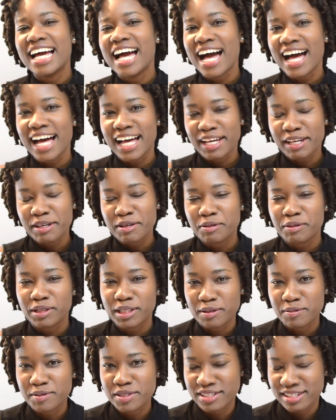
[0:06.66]
Hi,
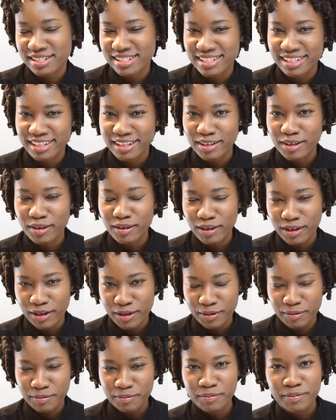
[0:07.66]
welcome to Just Thinking Out
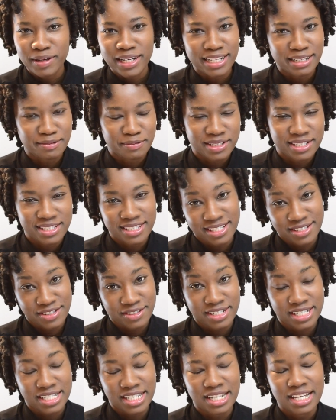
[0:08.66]
Loud. My name is
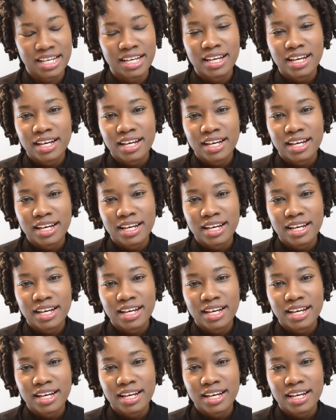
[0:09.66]
Desi-Rae.